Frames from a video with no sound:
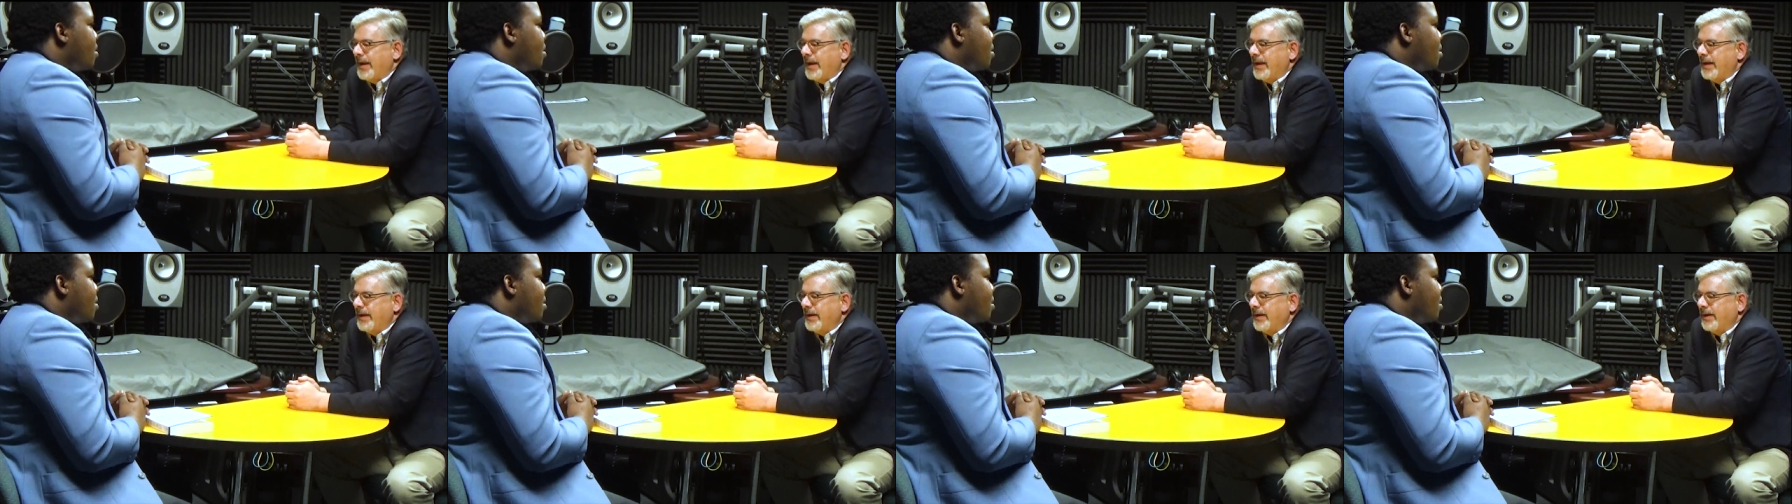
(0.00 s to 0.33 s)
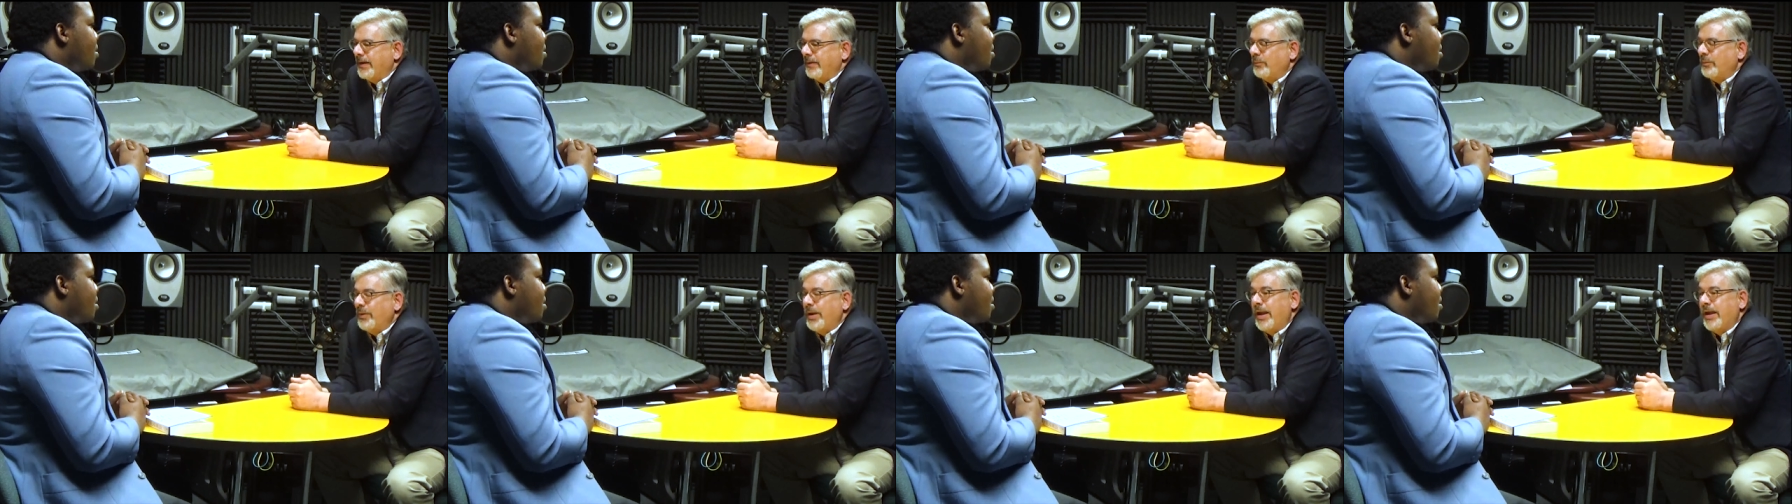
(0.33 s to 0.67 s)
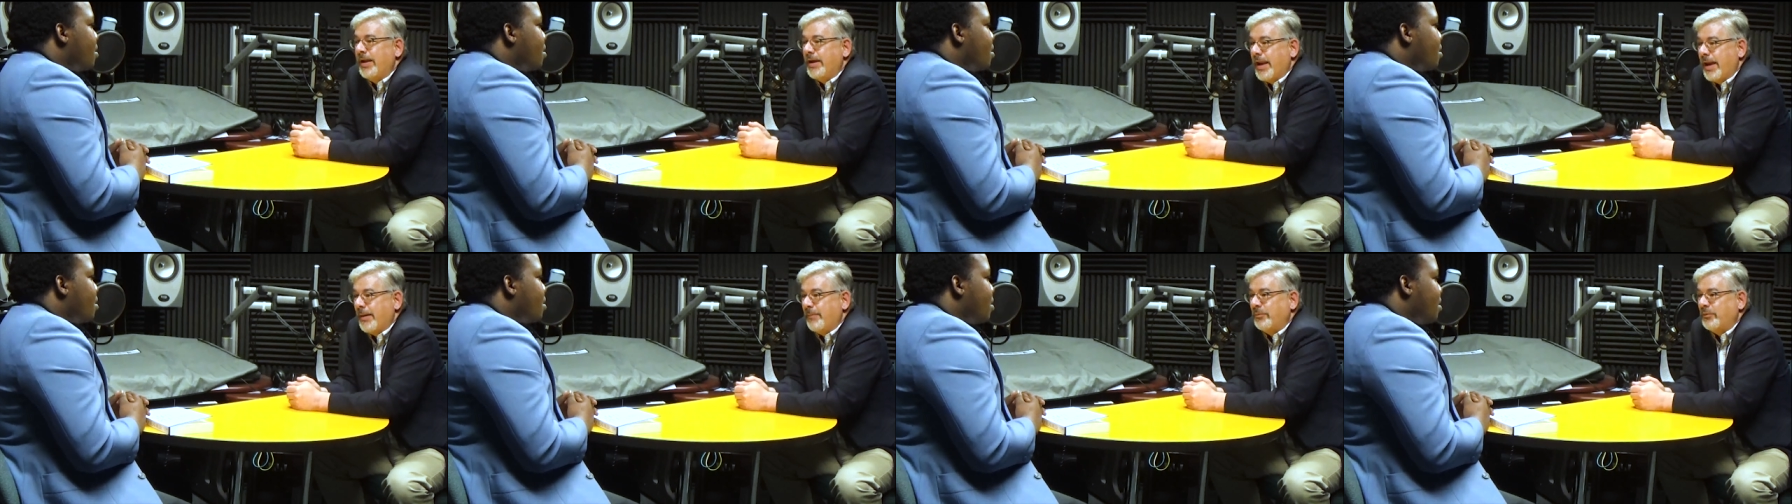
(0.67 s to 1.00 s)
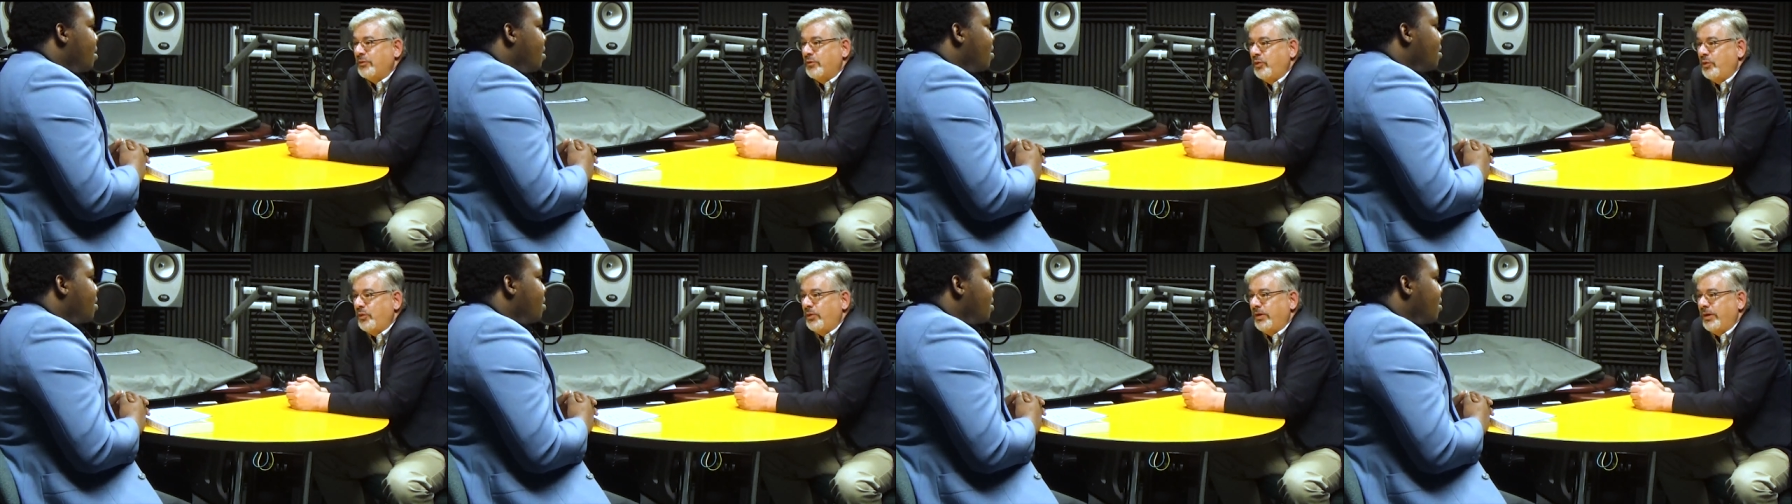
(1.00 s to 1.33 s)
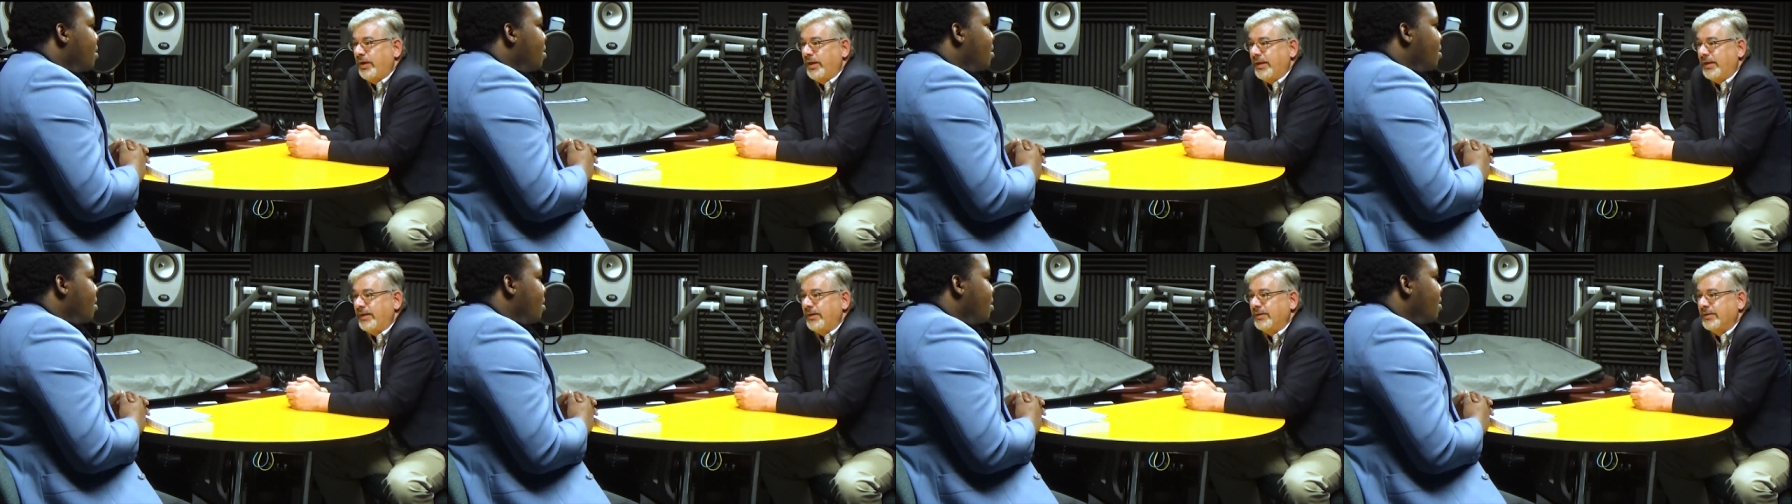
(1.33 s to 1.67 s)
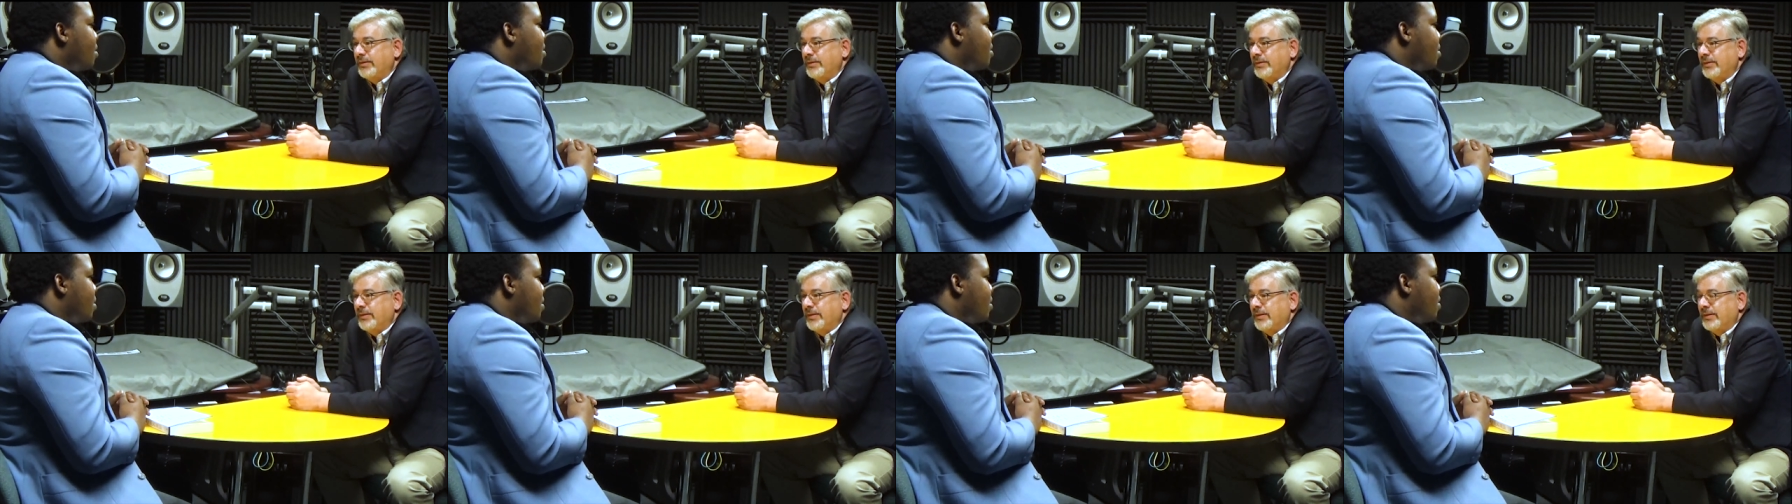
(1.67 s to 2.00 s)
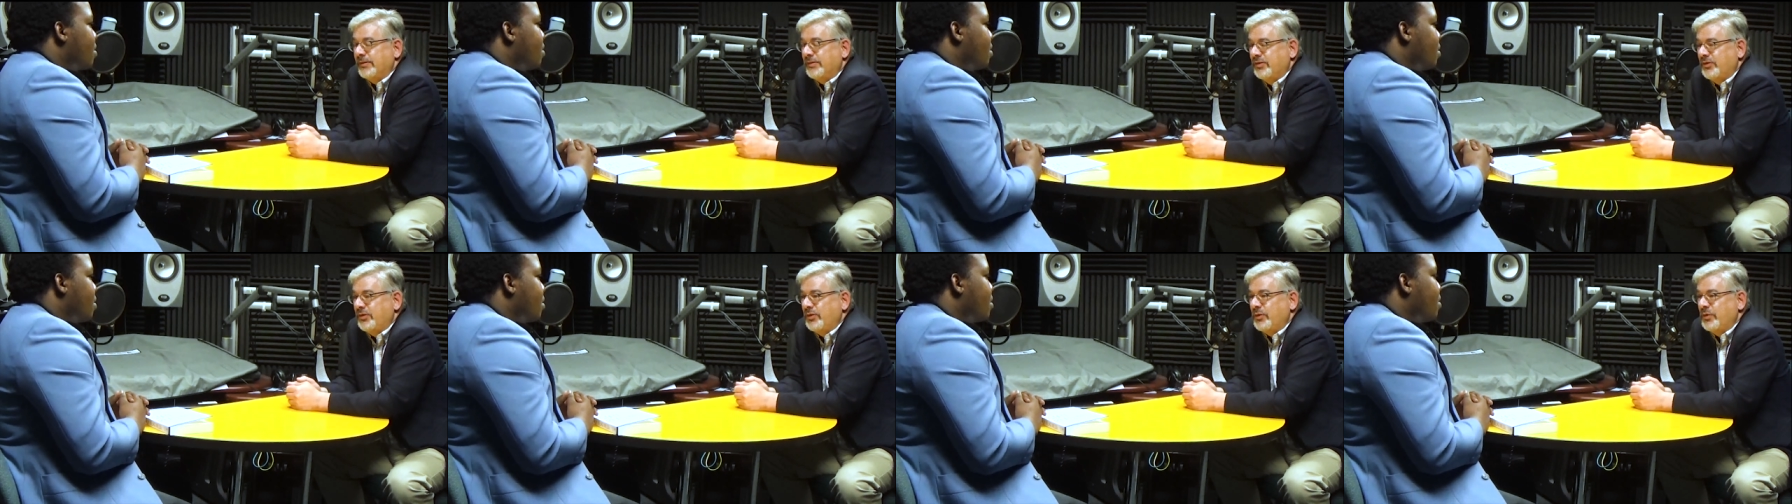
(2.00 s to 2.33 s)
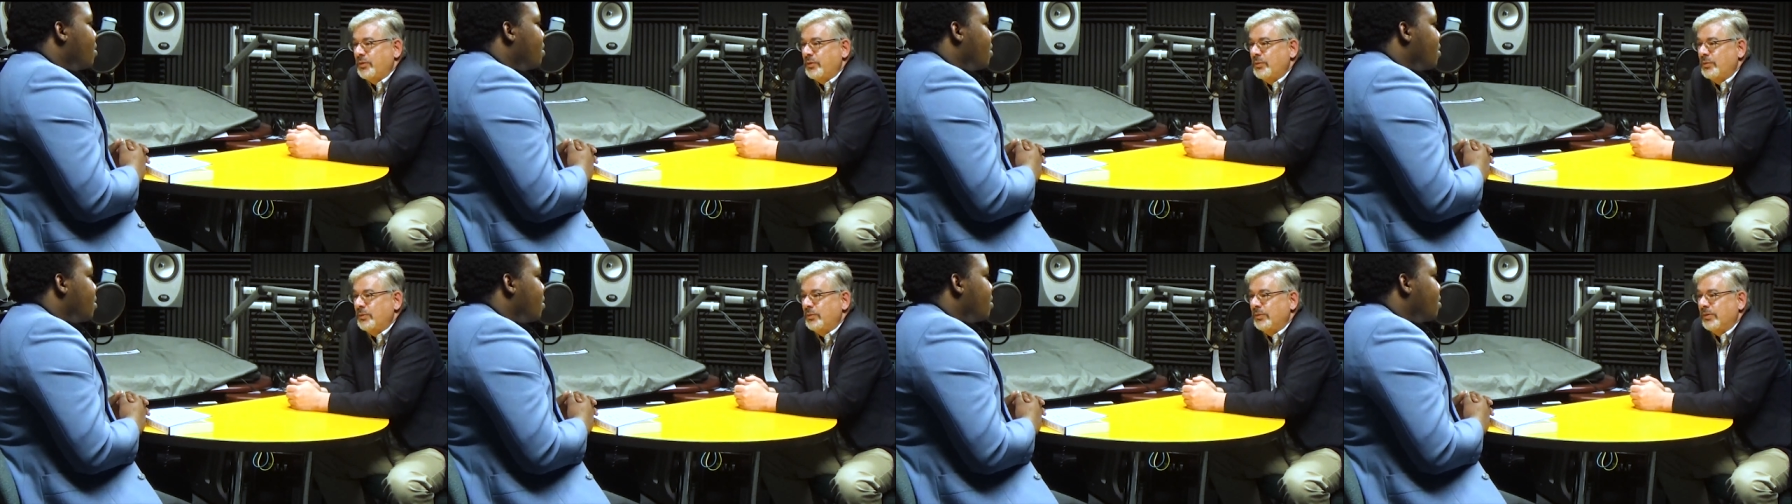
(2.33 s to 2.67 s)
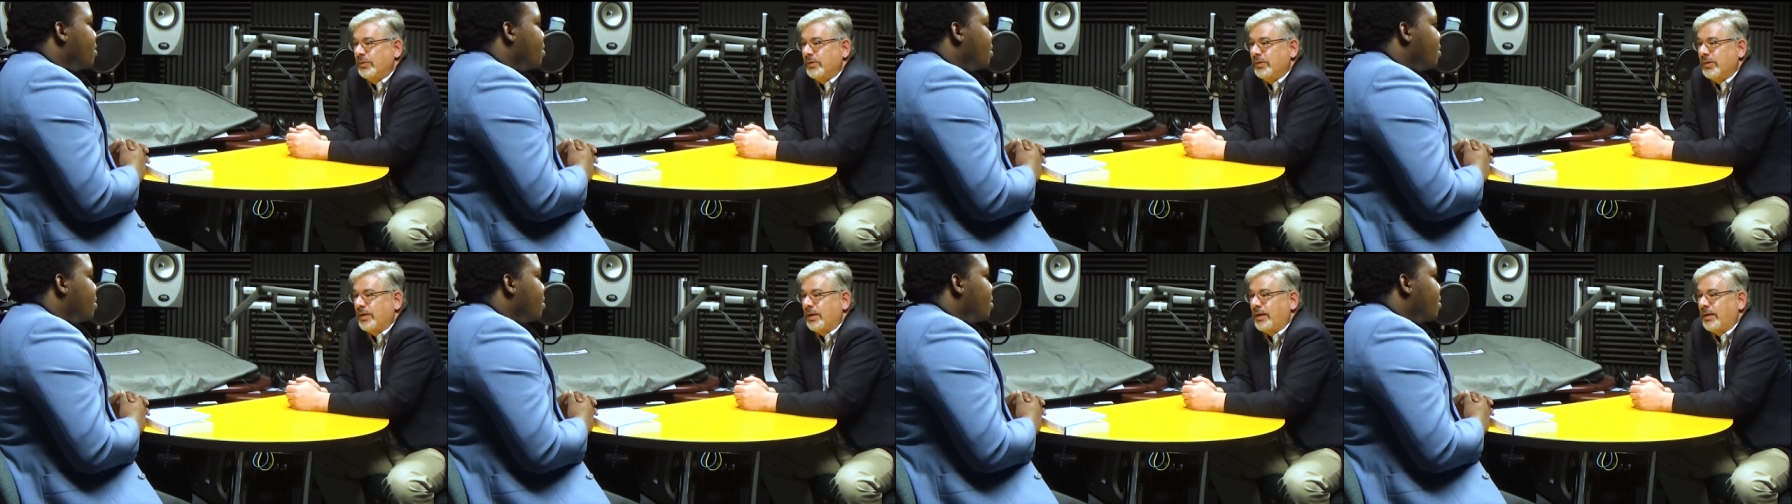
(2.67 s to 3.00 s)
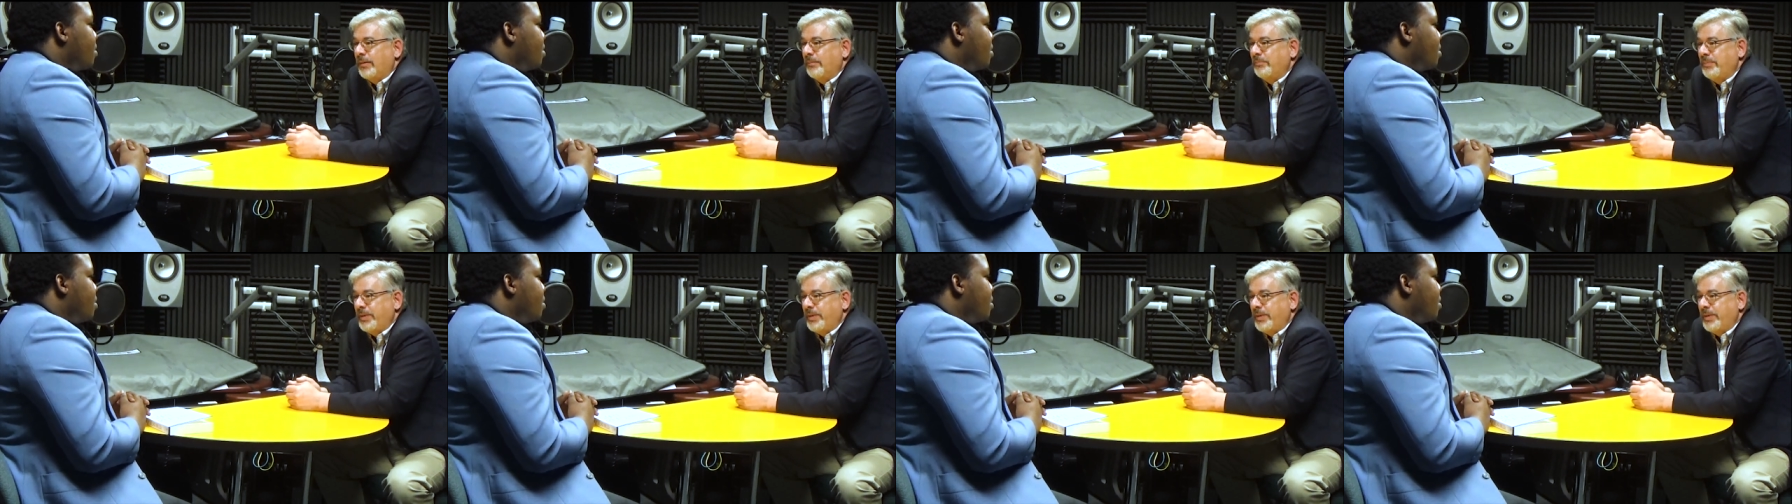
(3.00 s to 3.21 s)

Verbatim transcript: and uh, we had an opportunity to uh,